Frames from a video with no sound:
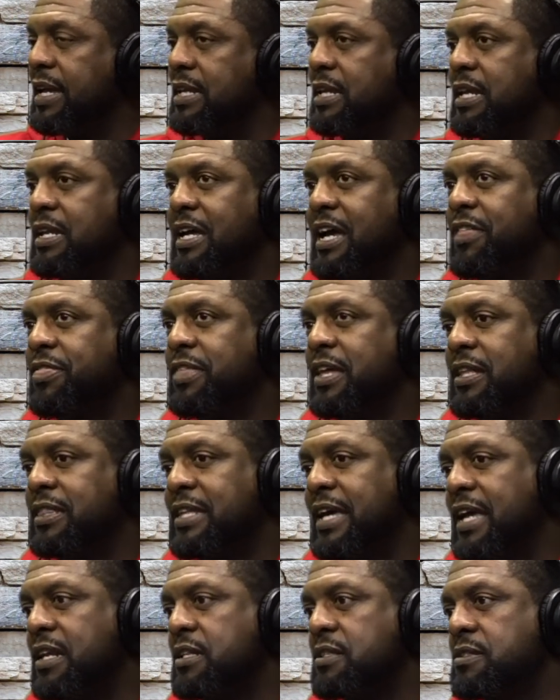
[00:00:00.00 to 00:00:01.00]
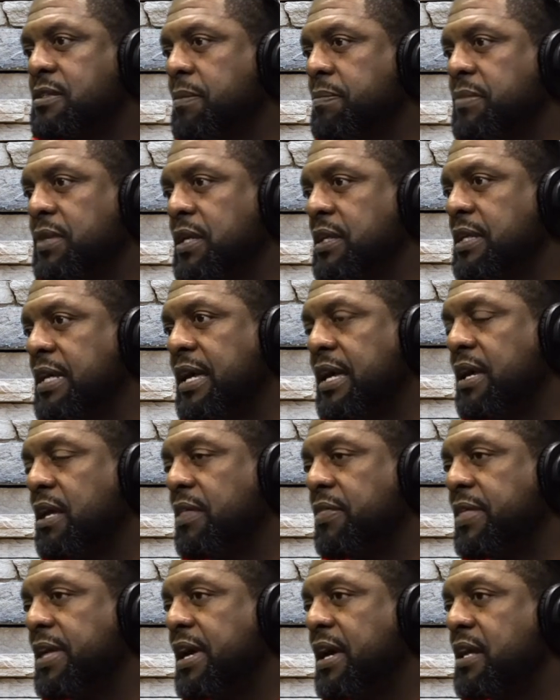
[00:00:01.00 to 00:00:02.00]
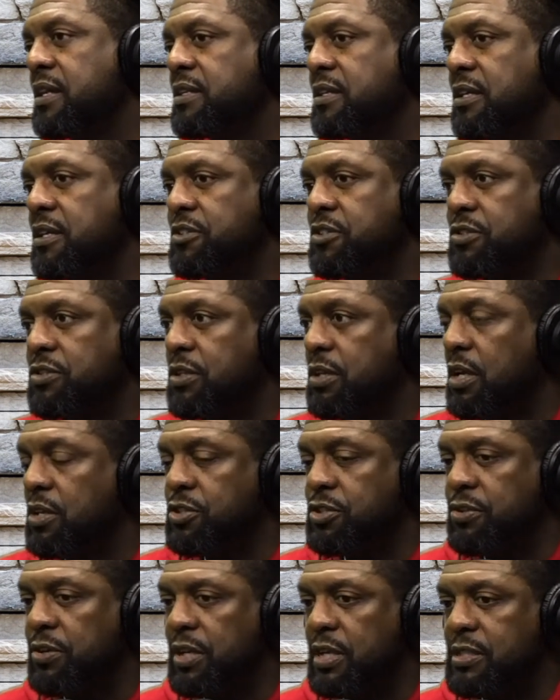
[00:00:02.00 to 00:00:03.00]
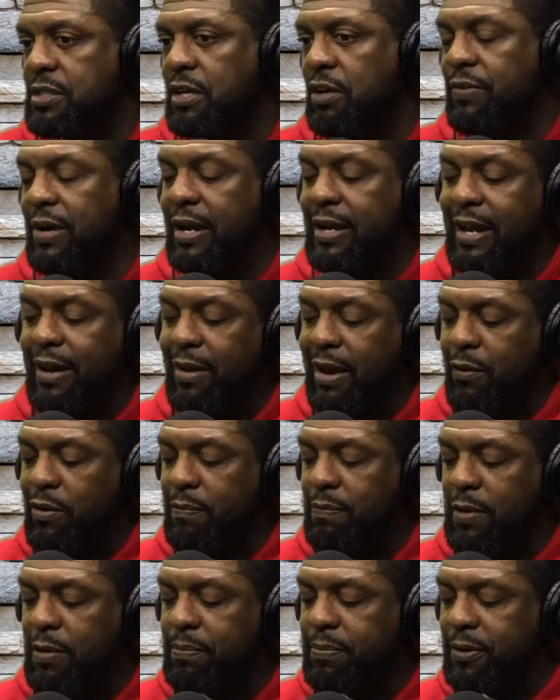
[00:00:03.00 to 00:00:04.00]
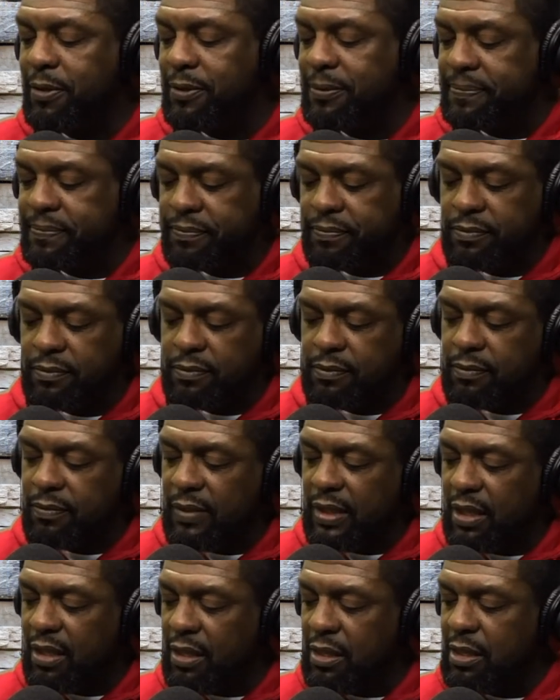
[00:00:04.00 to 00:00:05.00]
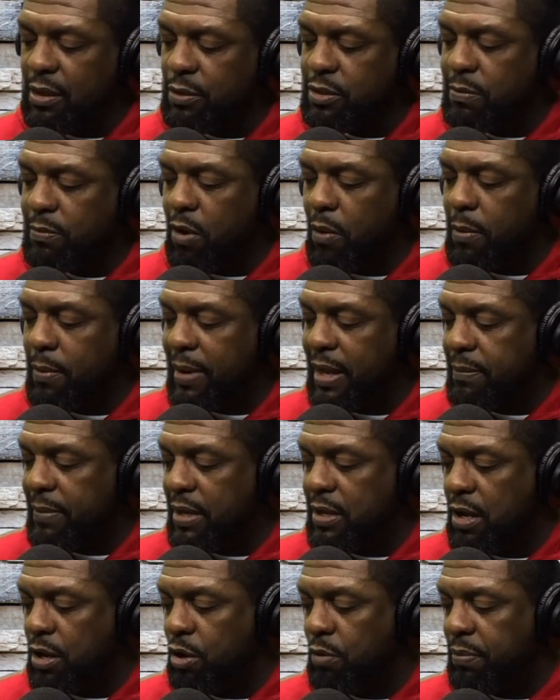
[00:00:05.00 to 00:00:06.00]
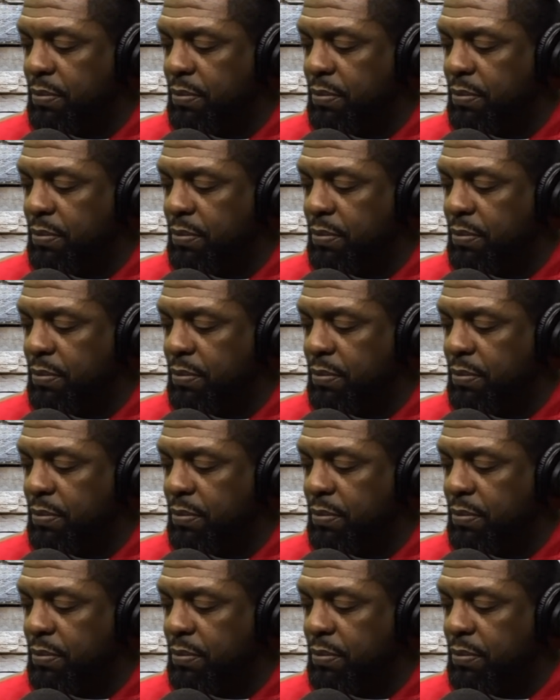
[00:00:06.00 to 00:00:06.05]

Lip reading: And I think that is something that is just a journey in itself. And I remember there was a moment my younger